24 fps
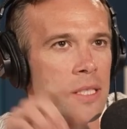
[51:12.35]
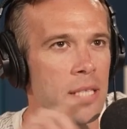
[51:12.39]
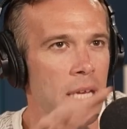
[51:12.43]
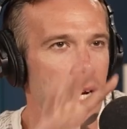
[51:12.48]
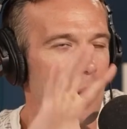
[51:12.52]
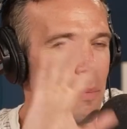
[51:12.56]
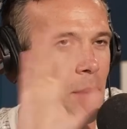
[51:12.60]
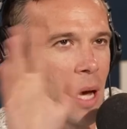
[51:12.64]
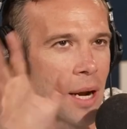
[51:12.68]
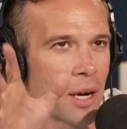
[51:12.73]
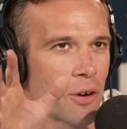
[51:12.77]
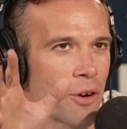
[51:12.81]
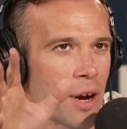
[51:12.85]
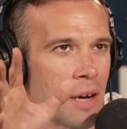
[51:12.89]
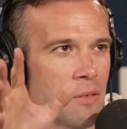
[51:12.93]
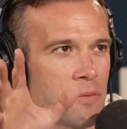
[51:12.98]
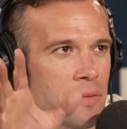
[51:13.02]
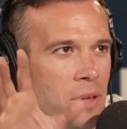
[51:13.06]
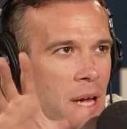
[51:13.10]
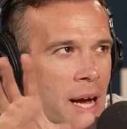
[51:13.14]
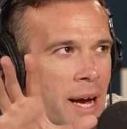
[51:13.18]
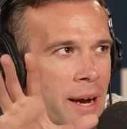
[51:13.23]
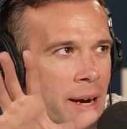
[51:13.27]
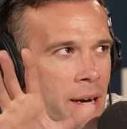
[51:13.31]
and I'm not a great
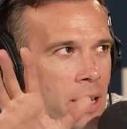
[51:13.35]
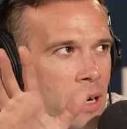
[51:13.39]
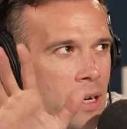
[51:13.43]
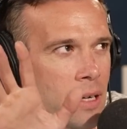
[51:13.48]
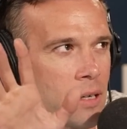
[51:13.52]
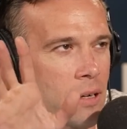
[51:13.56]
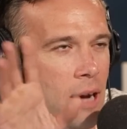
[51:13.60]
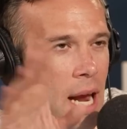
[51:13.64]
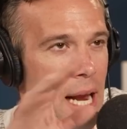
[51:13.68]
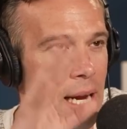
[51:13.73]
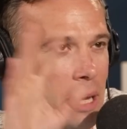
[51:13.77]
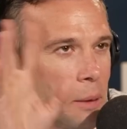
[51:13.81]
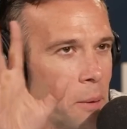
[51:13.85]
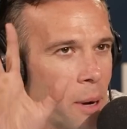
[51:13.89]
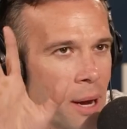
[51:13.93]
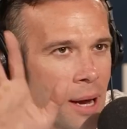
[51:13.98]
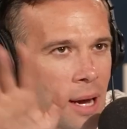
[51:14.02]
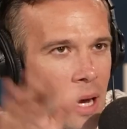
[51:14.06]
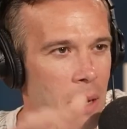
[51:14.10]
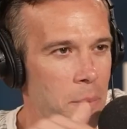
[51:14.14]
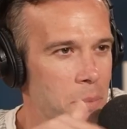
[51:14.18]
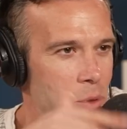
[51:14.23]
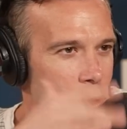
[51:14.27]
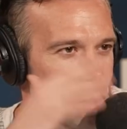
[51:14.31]
flyer
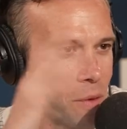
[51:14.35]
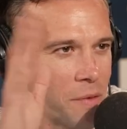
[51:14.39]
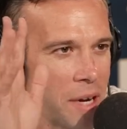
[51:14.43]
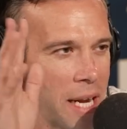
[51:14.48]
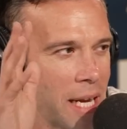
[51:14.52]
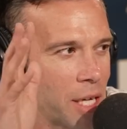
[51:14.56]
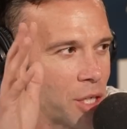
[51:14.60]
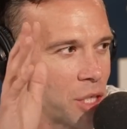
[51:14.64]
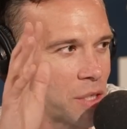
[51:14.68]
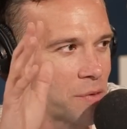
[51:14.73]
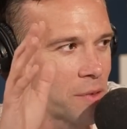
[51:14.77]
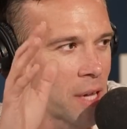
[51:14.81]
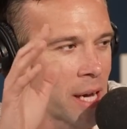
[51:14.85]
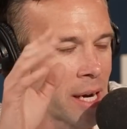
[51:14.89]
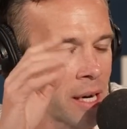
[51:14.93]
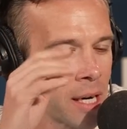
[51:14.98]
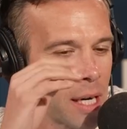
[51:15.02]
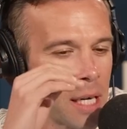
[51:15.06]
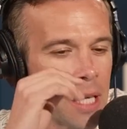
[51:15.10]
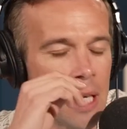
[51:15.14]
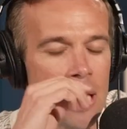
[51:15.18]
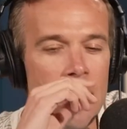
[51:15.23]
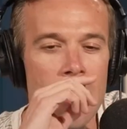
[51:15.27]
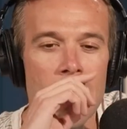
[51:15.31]
anyway, I'm sort of an anxious flyer,